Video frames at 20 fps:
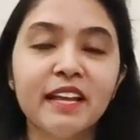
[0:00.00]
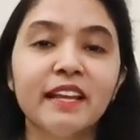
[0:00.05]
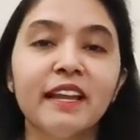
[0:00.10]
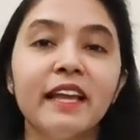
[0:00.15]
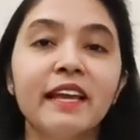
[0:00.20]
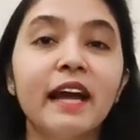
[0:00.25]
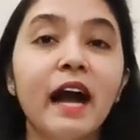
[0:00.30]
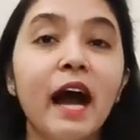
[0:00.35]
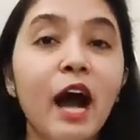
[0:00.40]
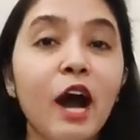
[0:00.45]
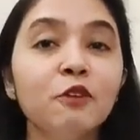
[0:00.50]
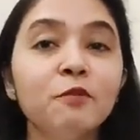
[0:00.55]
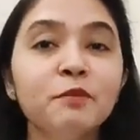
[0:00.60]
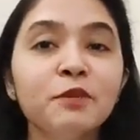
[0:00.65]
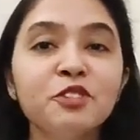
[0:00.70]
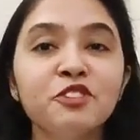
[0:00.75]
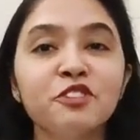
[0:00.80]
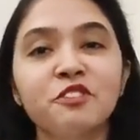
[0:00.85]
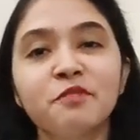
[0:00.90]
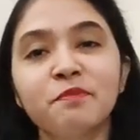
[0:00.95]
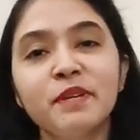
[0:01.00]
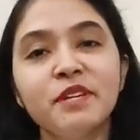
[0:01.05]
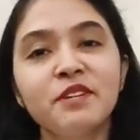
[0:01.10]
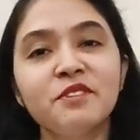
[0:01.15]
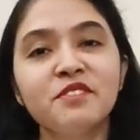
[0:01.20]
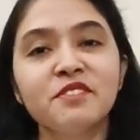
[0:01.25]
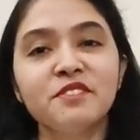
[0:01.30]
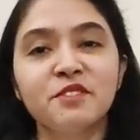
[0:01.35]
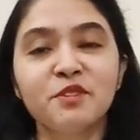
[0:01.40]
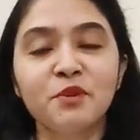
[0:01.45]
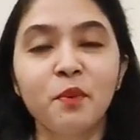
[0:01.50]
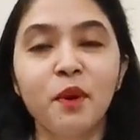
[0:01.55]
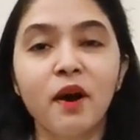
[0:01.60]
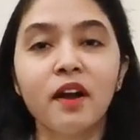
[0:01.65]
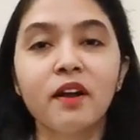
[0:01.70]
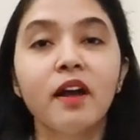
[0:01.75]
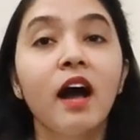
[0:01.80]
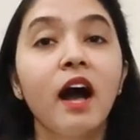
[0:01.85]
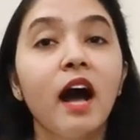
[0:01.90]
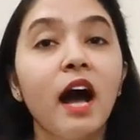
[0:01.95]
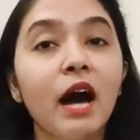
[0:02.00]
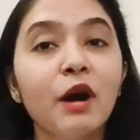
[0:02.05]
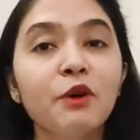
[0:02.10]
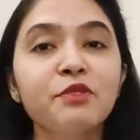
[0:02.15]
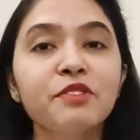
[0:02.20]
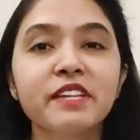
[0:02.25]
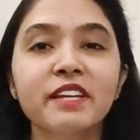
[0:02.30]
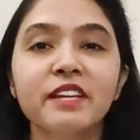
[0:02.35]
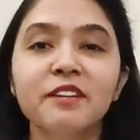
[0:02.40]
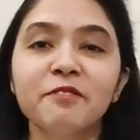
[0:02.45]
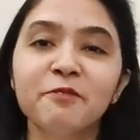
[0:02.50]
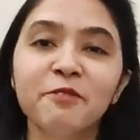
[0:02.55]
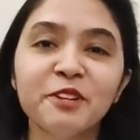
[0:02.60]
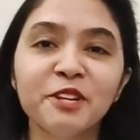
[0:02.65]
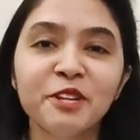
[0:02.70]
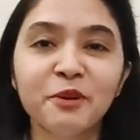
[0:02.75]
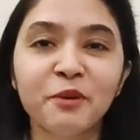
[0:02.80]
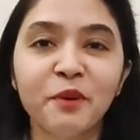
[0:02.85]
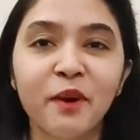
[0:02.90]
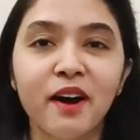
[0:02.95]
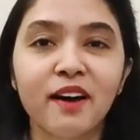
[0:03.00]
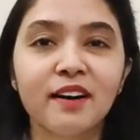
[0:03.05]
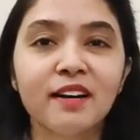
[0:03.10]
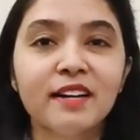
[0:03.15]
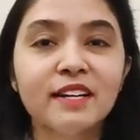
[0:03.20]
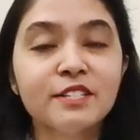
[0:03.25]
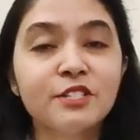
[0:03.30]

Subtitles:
like how much experience you are, how skillful you are.